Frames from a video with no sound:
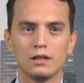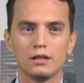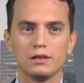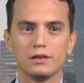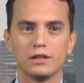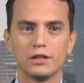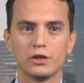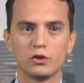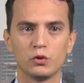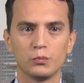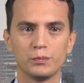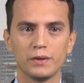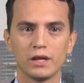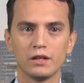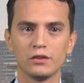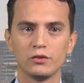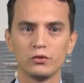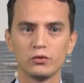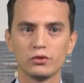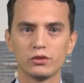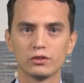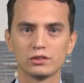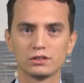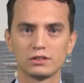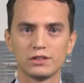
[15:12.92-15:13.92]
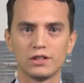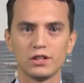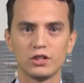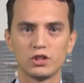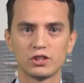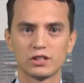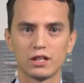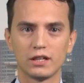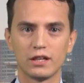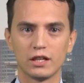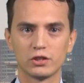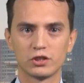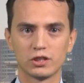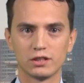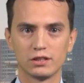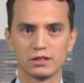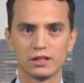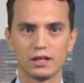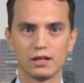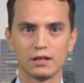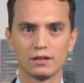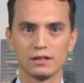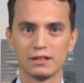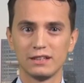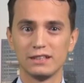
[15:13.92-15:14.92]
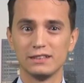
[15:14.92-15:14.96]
The European Union's digital agenda